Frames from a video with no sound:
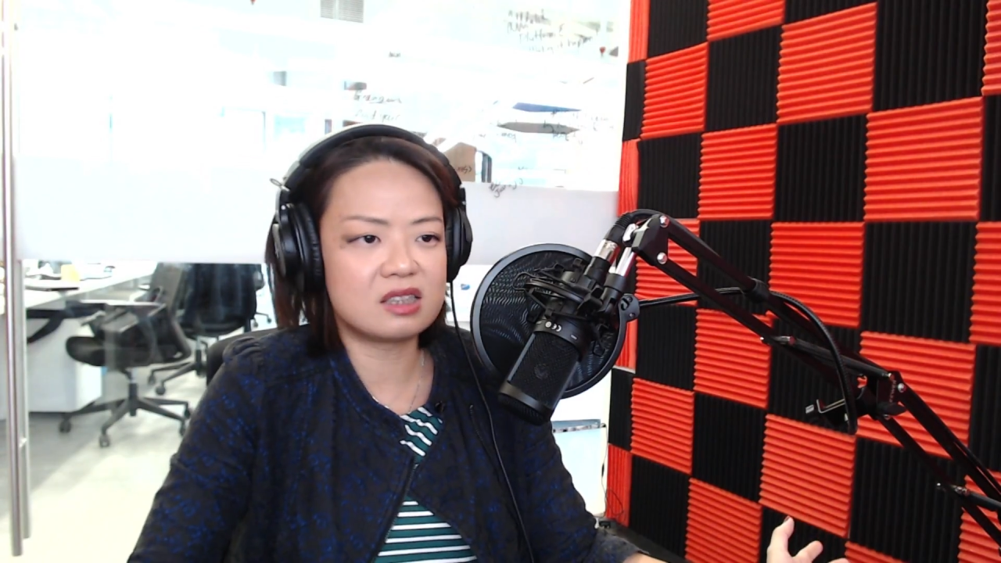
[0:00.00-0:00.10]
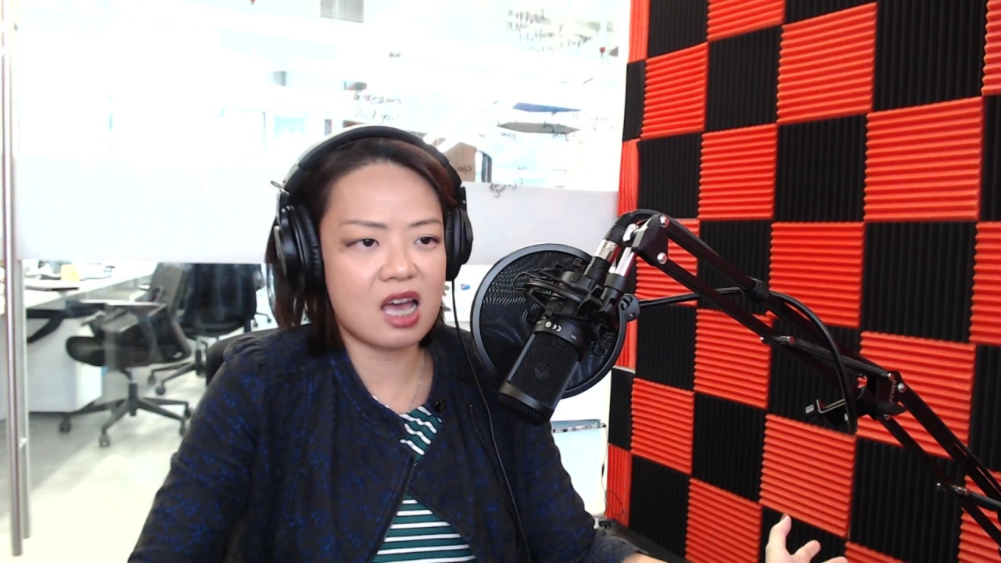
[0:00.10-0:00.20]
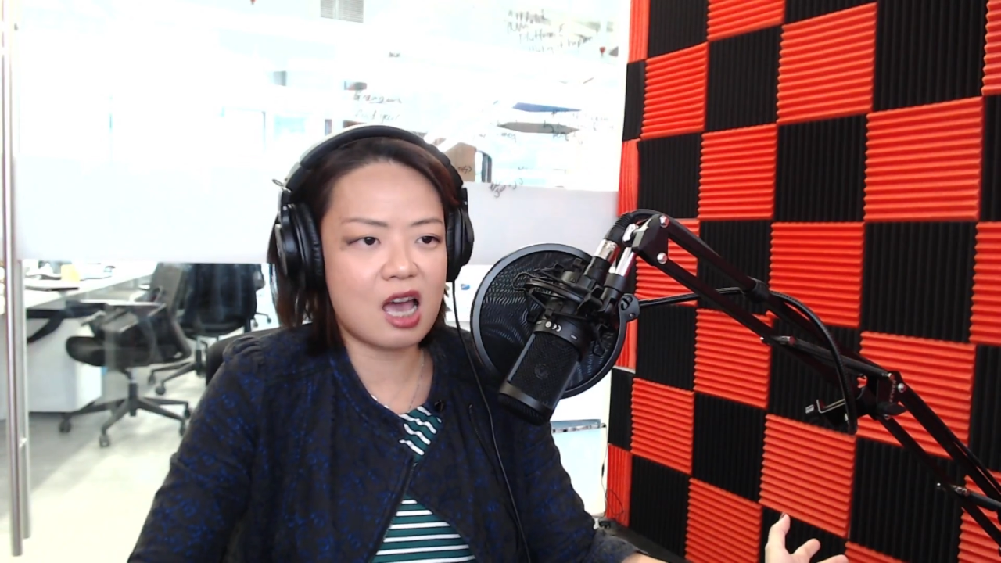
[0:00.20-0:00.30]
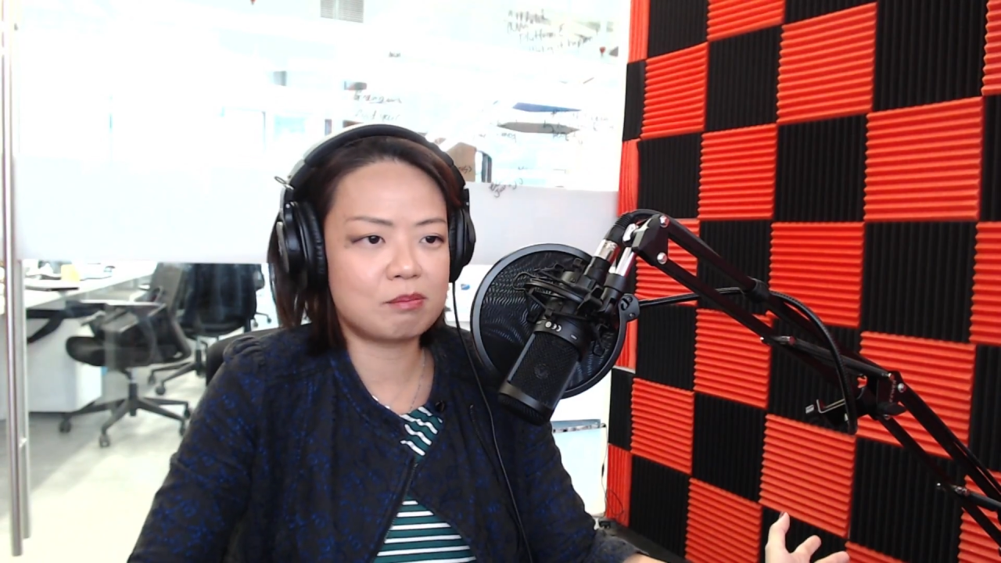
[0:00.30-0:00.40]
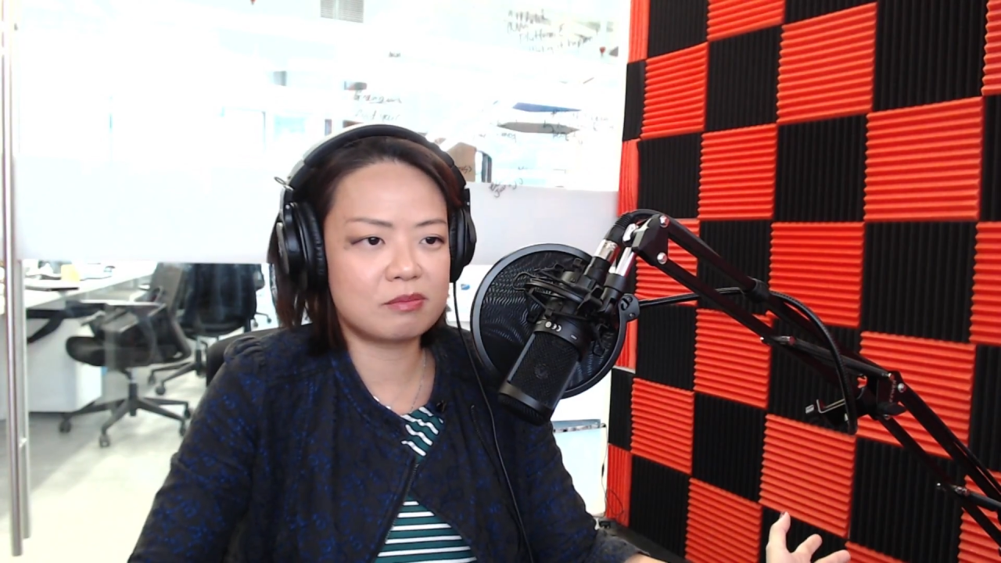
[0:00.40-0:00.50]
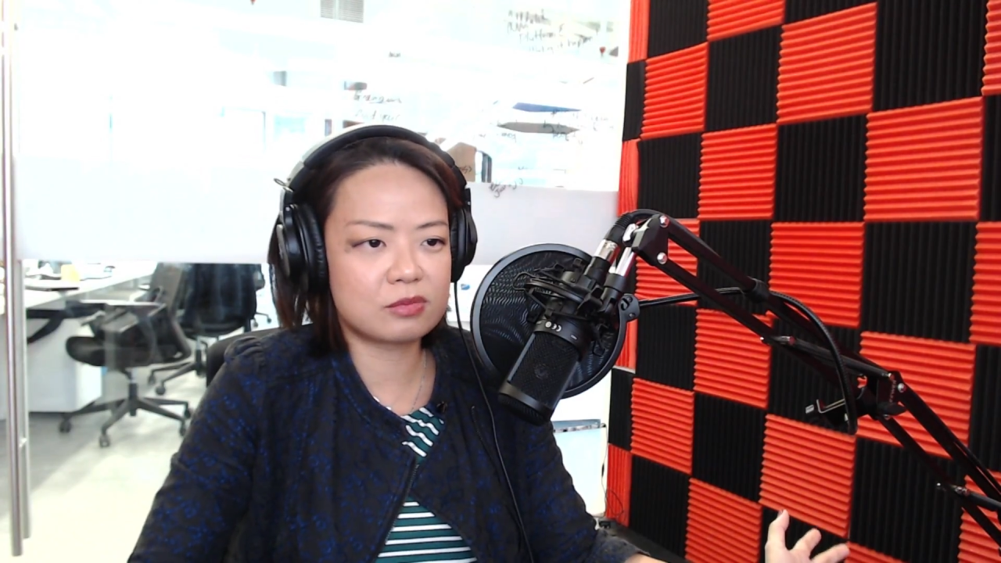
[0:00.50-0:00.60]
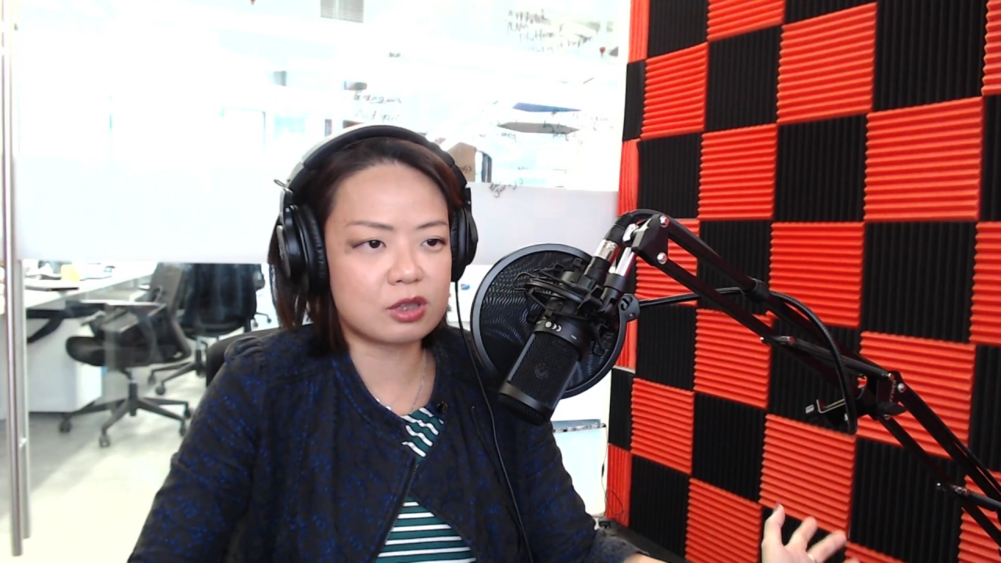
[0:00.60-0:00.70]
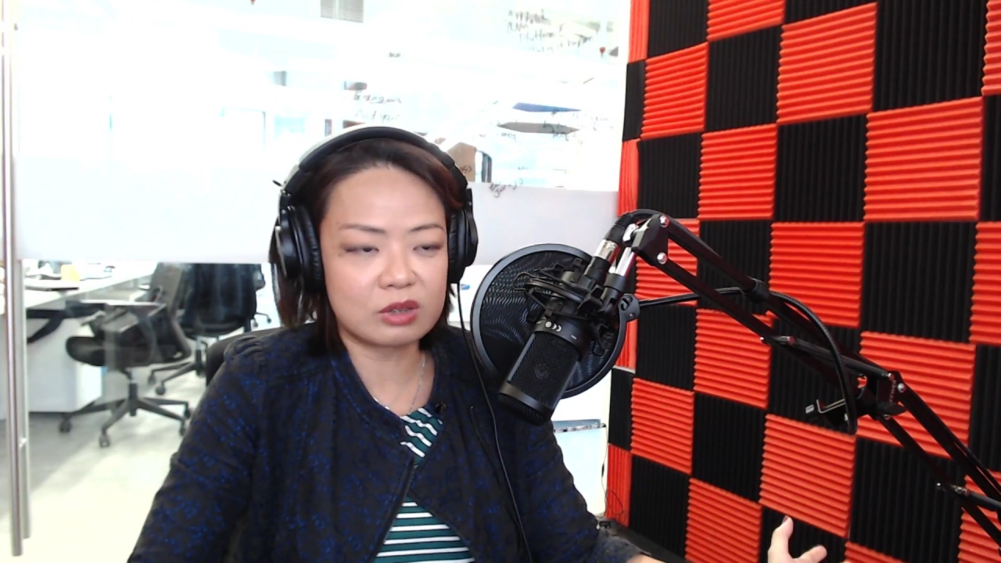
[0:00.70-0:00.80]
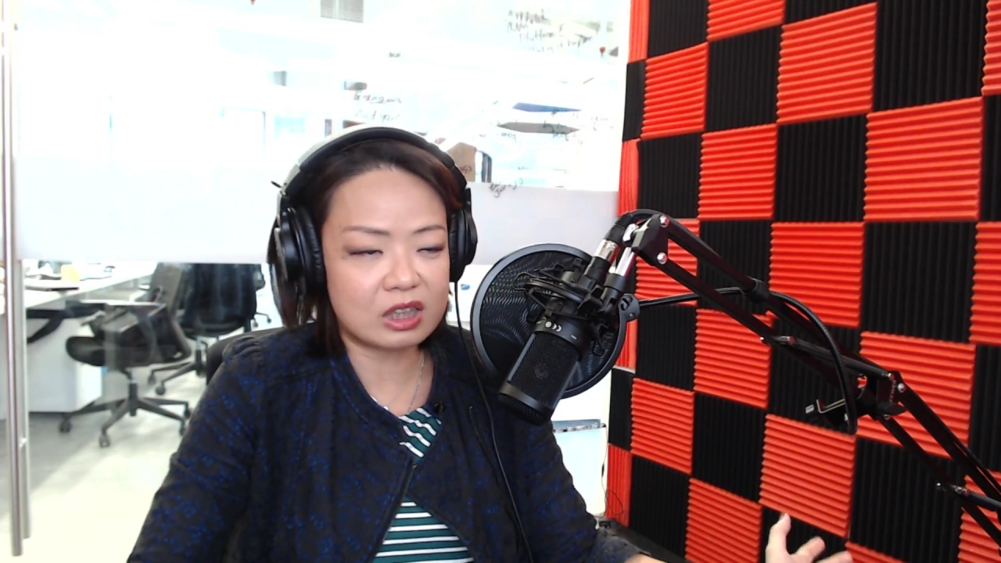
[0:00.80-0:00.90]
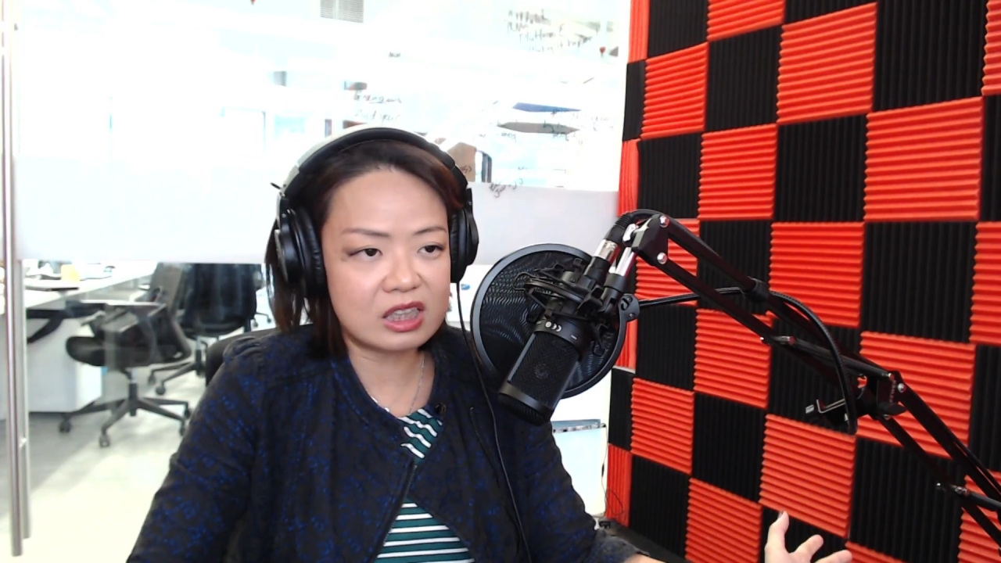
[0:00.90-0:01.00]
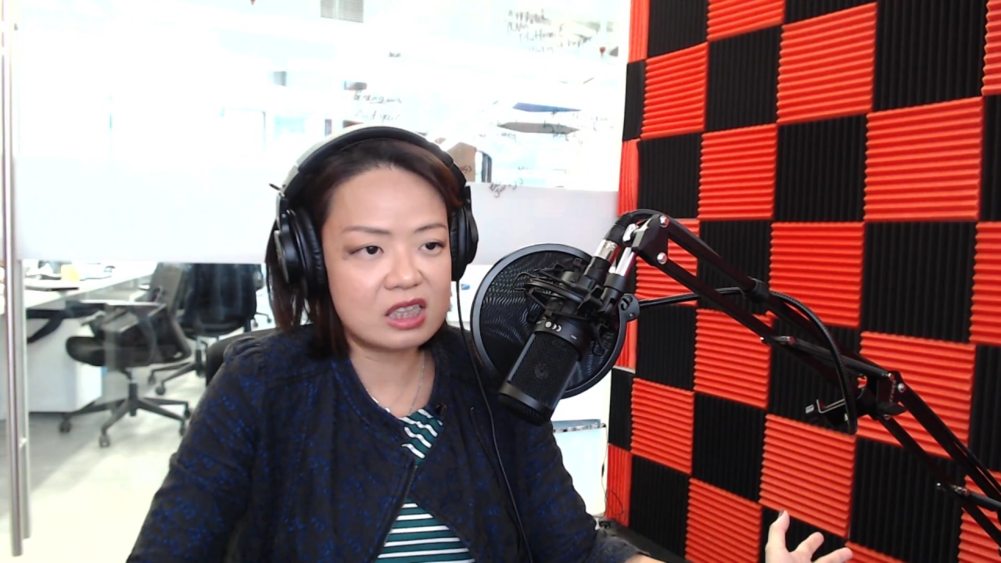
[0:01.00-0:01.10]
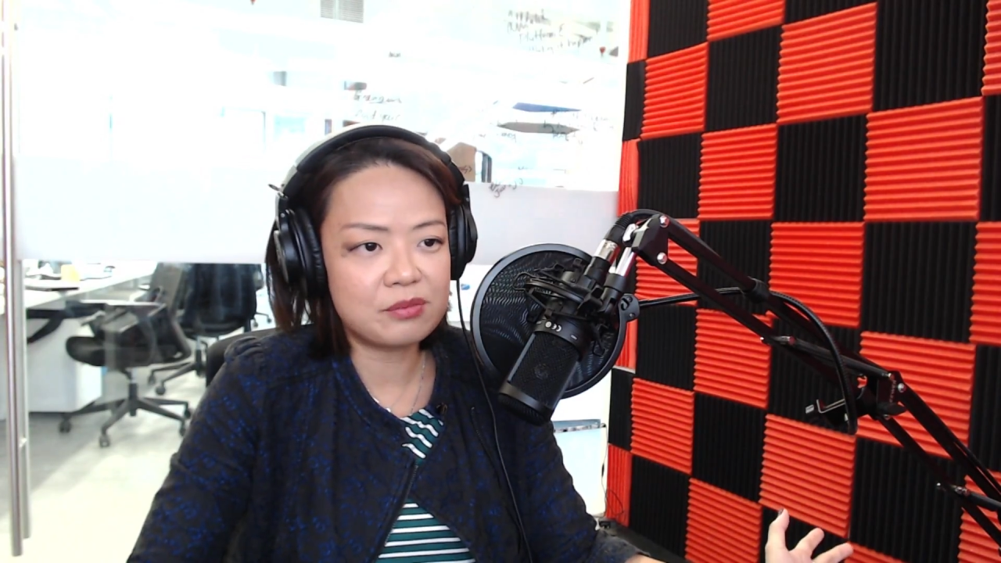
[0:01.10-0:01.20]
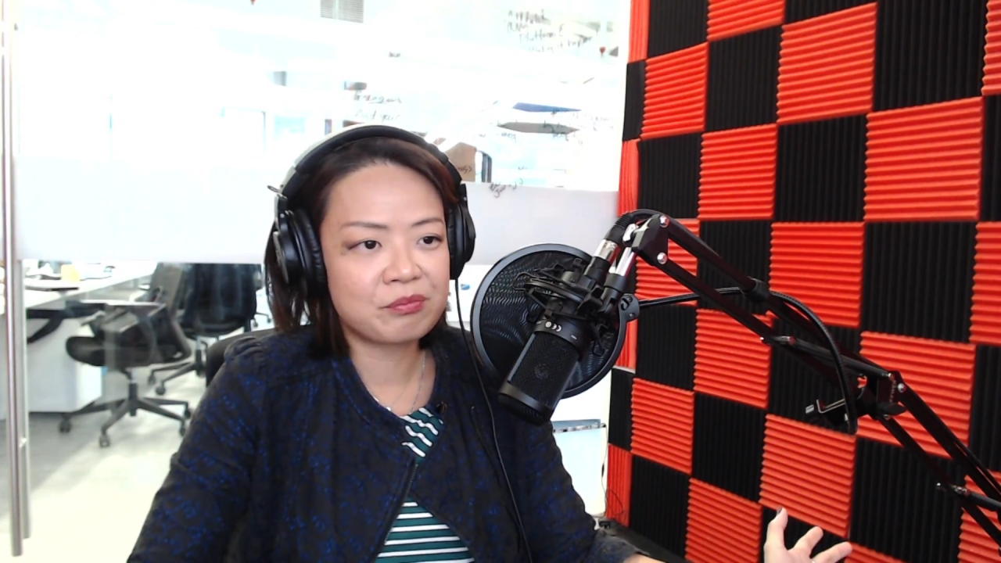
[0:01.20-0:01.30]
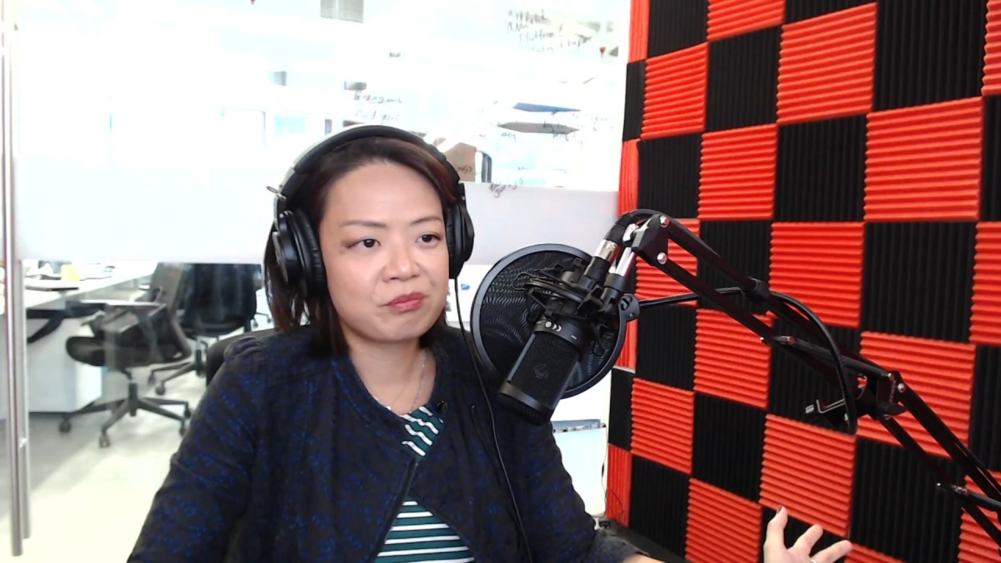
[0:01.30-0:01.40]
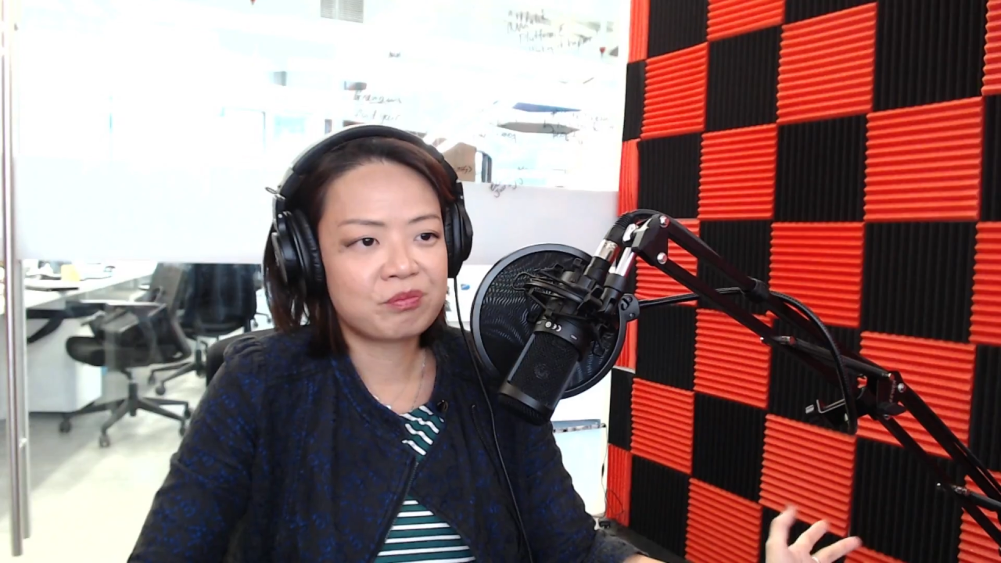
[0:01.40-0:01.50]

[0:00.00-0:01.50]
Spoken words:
the app totally.